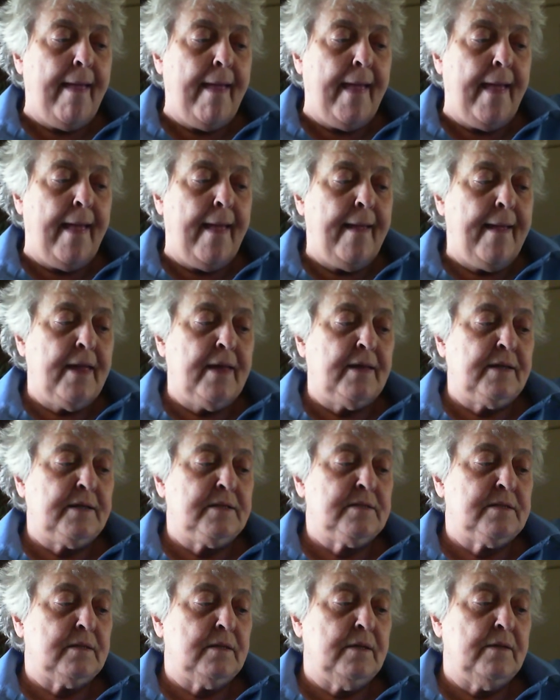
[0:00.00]

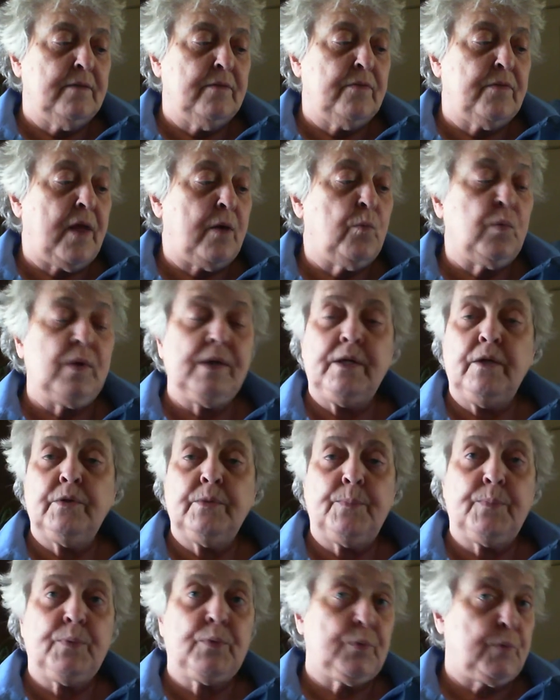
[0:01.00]
And they went on a
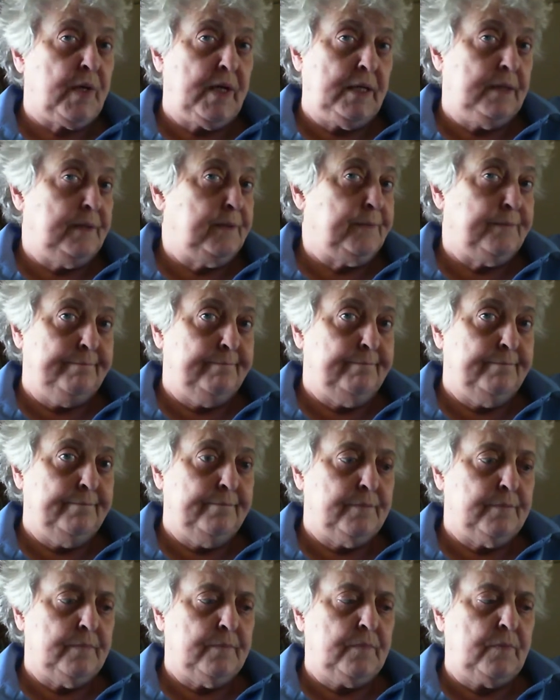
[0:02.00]
parade
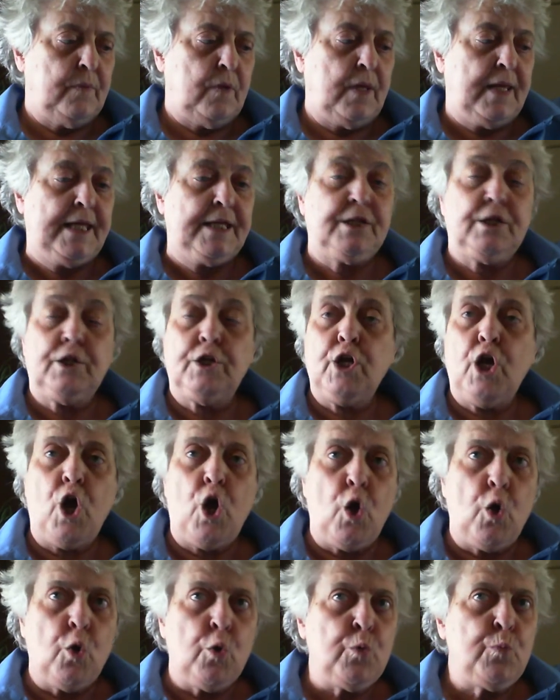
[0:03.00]
in an
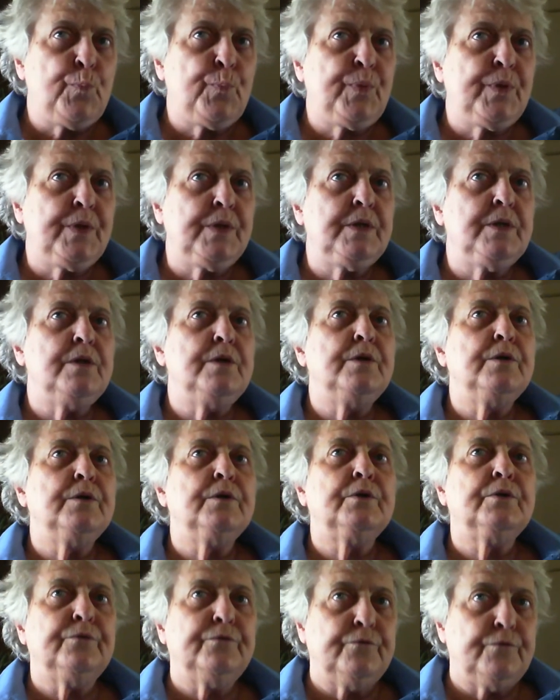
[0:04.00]
open
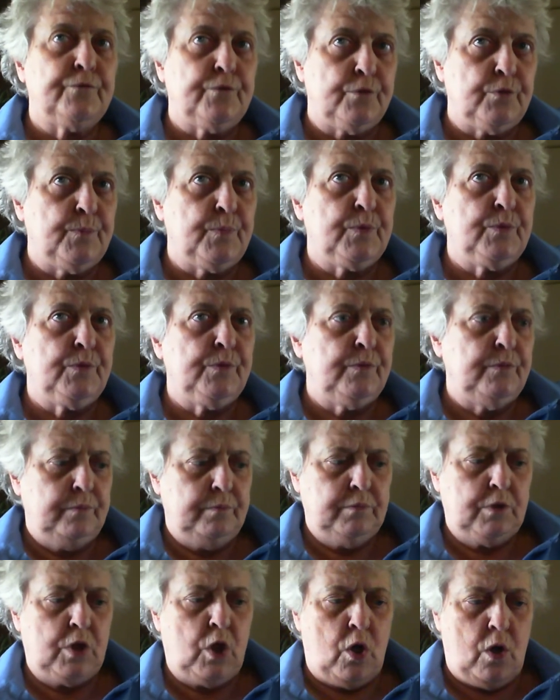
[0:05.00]
convertible
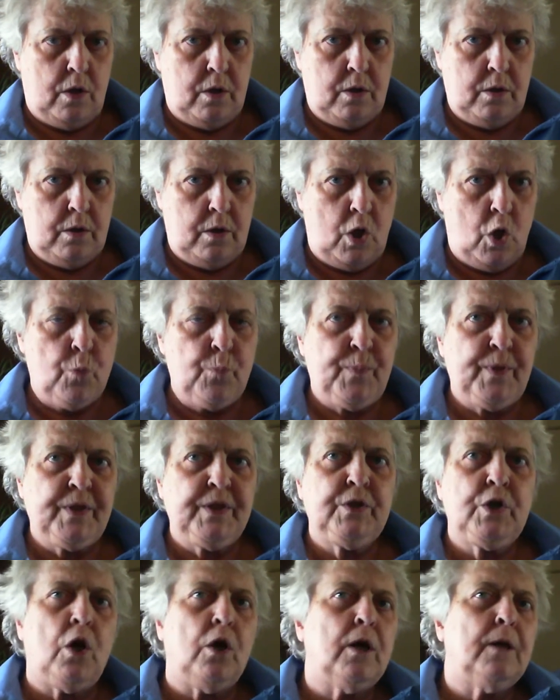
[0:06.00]
car, open
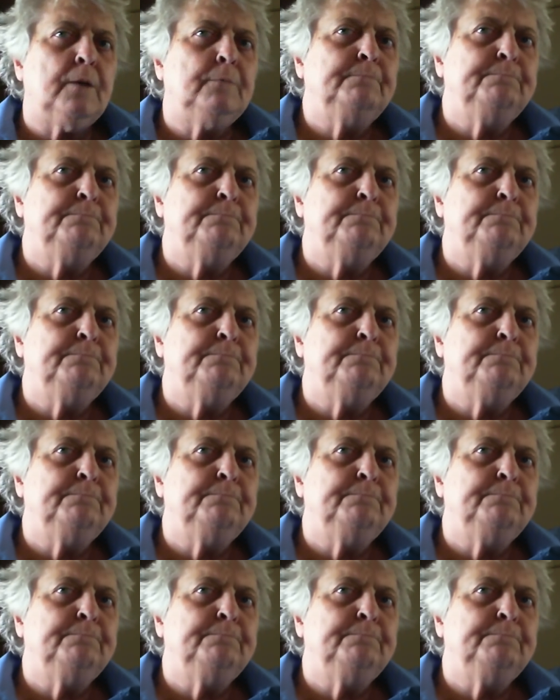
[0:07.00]
car.